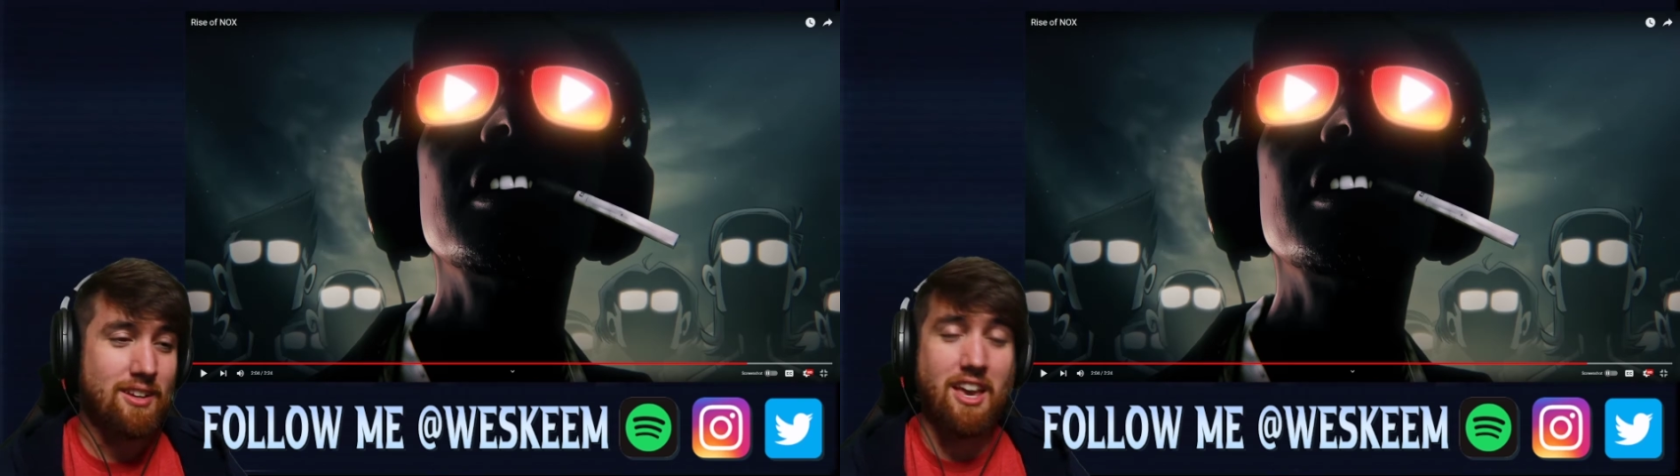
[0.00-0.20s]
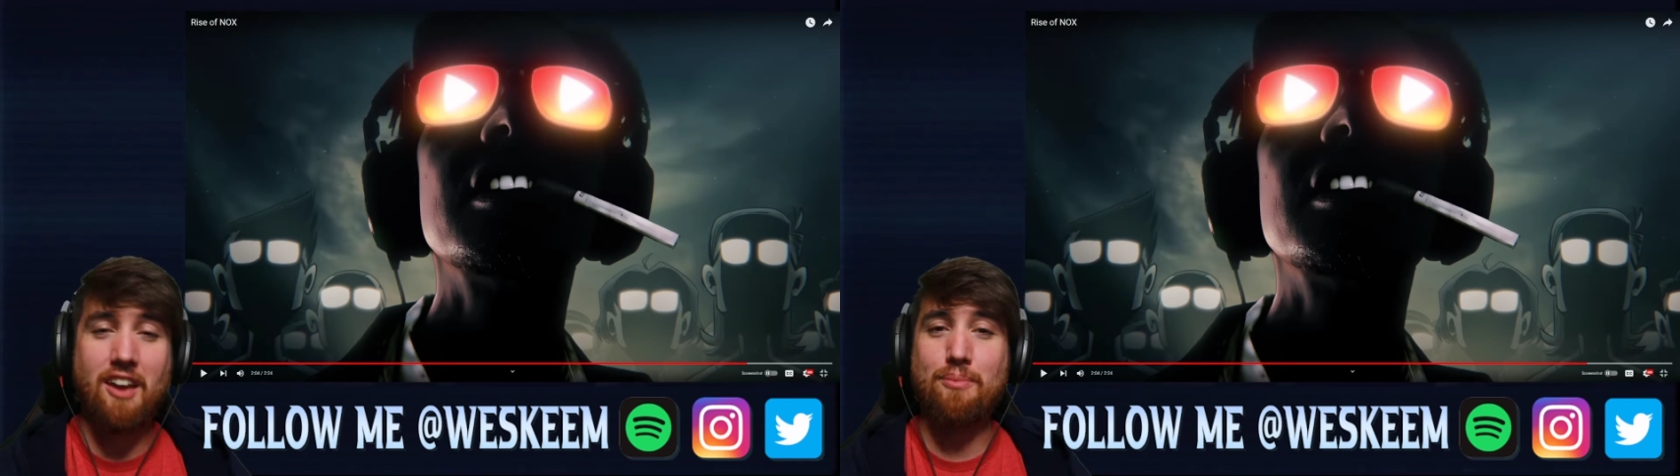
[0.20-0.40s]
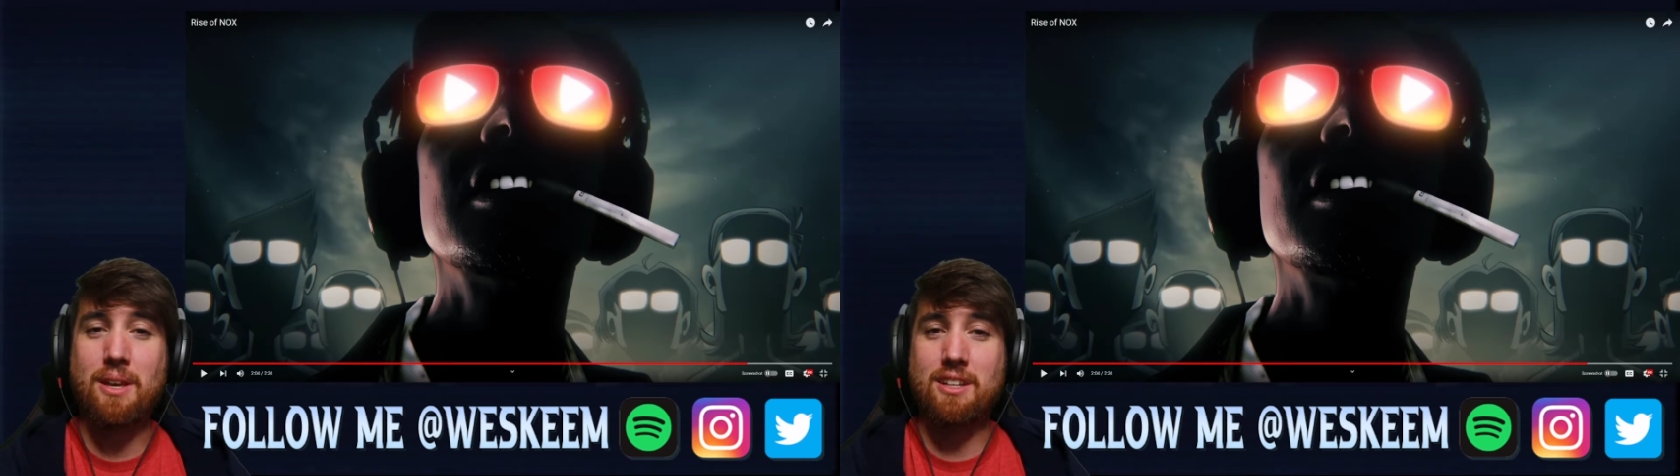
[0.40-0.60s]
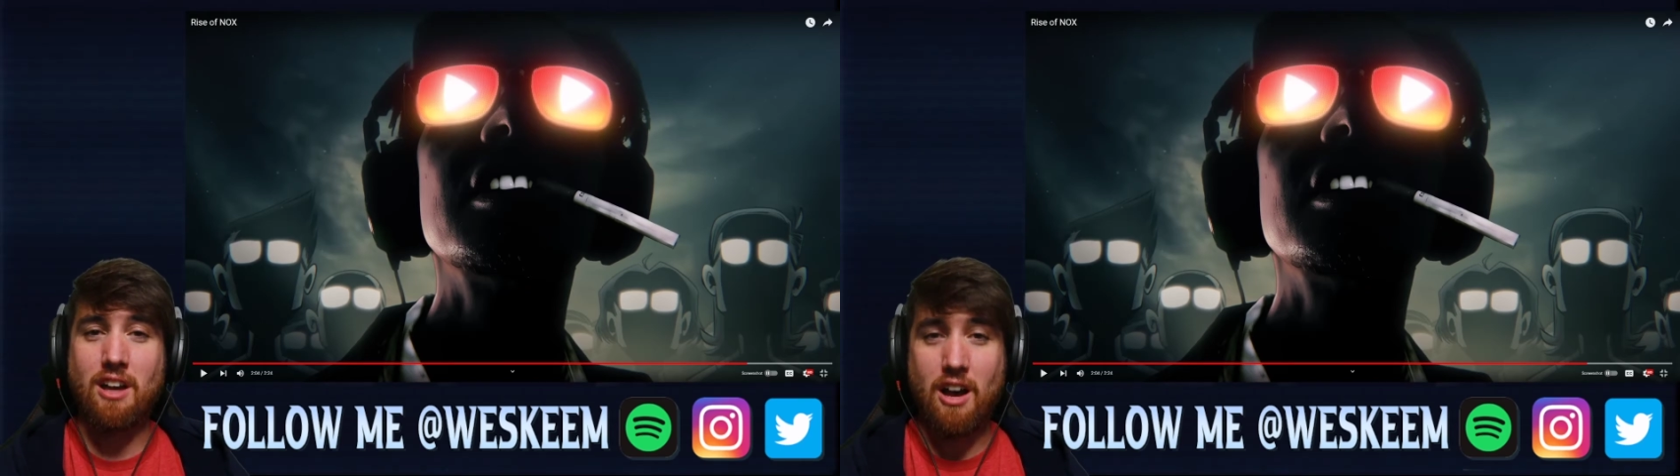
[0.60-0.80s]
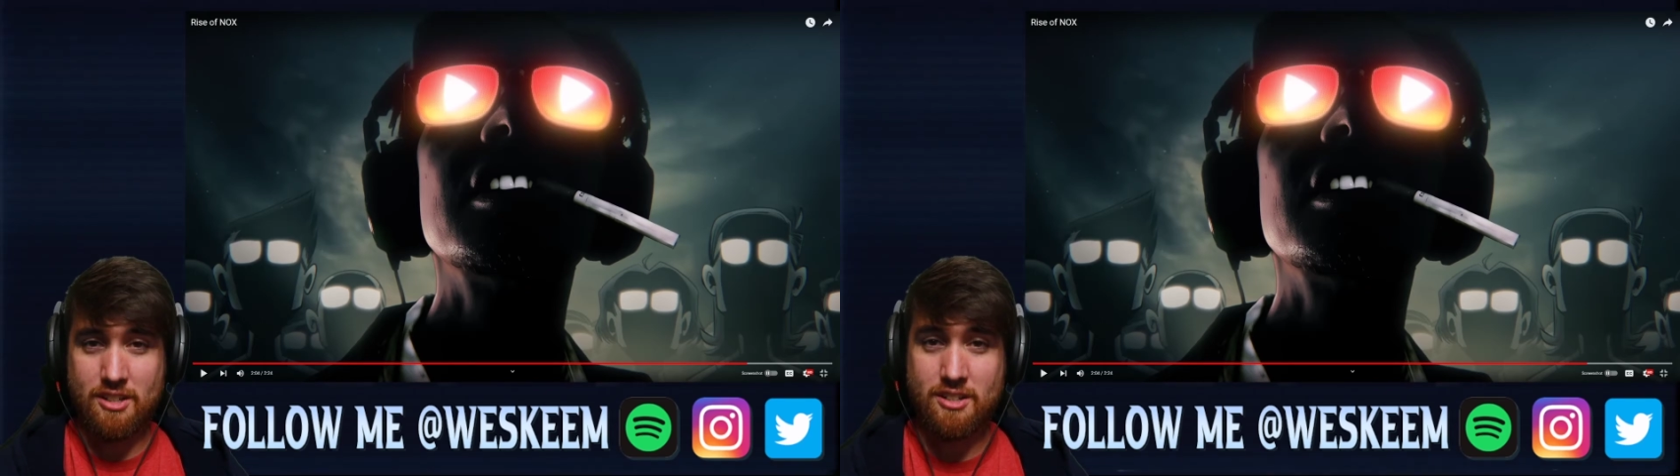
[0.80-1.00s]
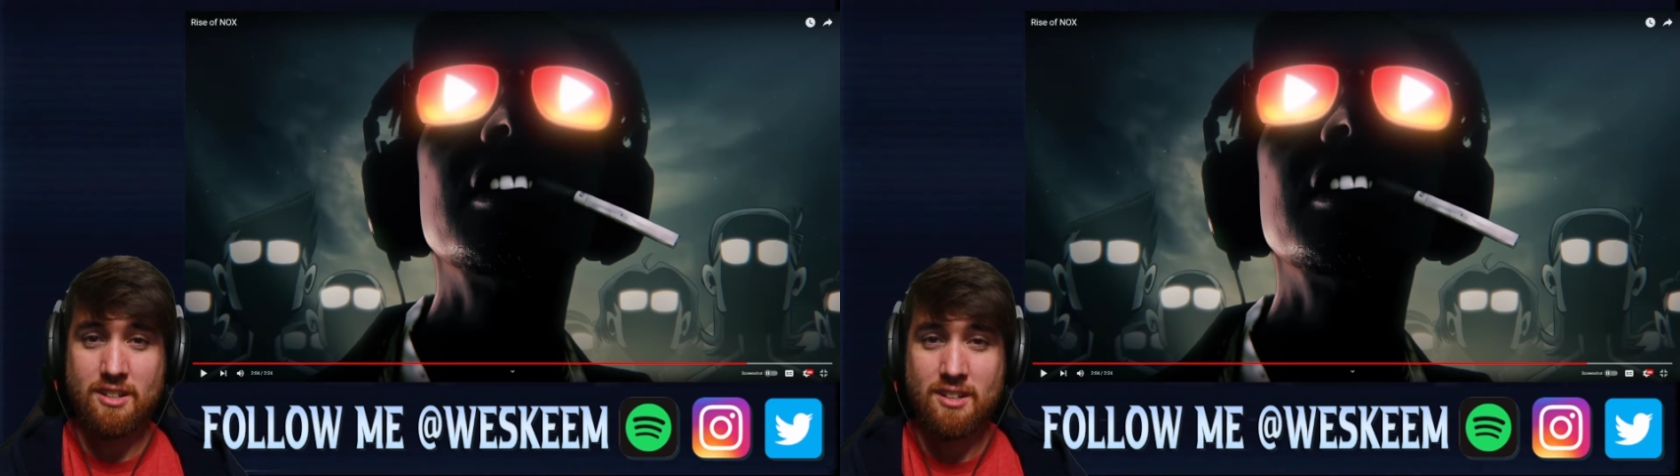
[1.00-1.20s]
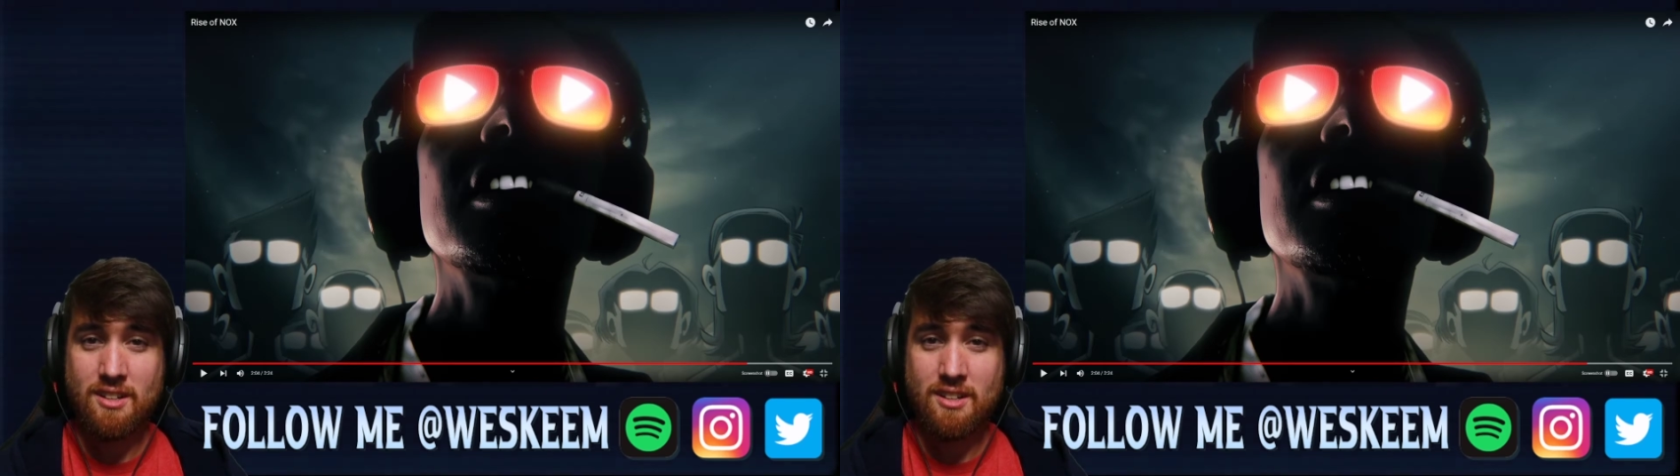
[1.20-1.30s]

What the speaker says: gave me $1,